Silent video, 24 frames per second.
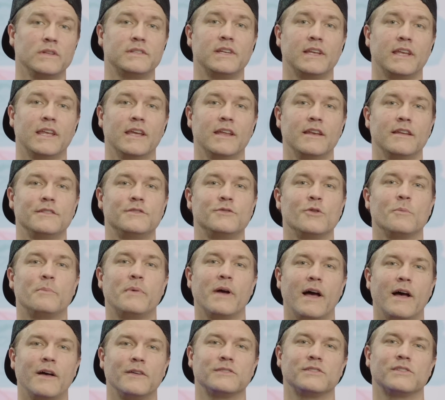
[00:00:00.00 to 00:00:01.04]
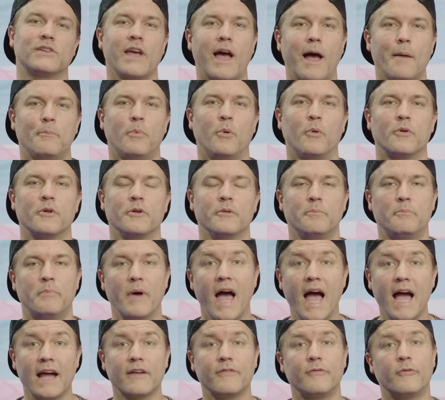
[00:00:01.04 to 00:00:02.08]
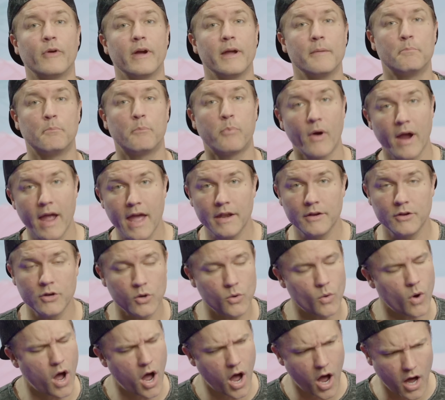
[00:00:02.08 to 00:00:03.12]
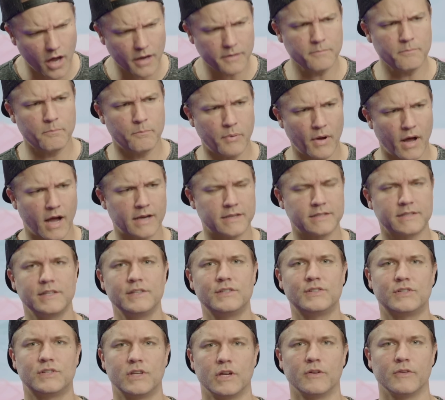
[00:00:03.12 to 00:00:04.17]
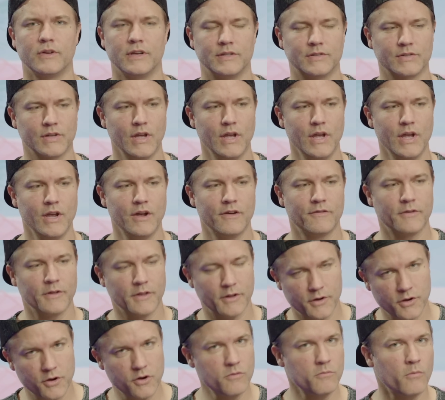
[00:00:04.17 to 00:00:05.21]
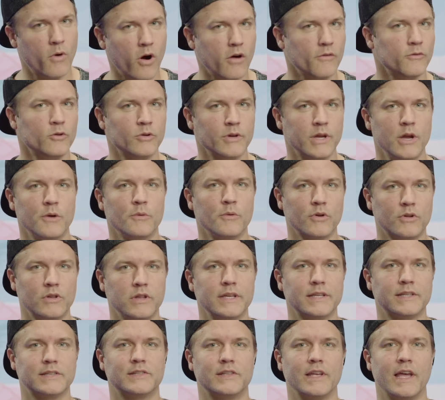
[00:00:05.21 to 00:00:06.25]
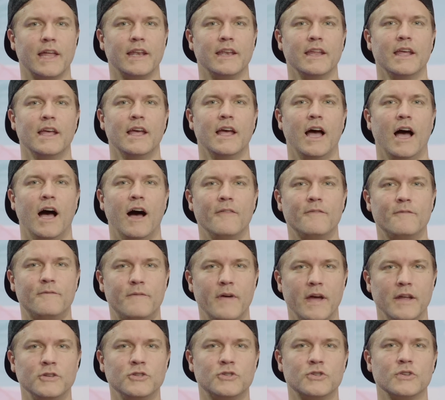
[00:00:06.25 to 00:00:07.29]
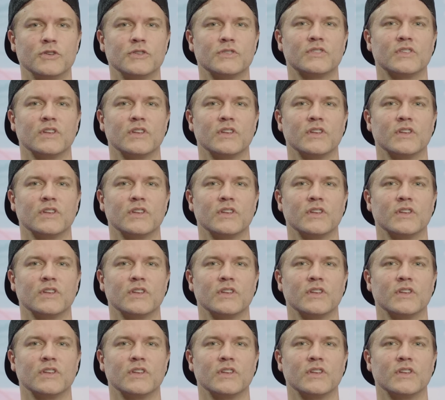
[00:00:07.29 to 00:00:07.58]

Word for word: again, is your pal Scott Porter back for a brand new unboxing series for the new Marvel HeroClix set, Avengers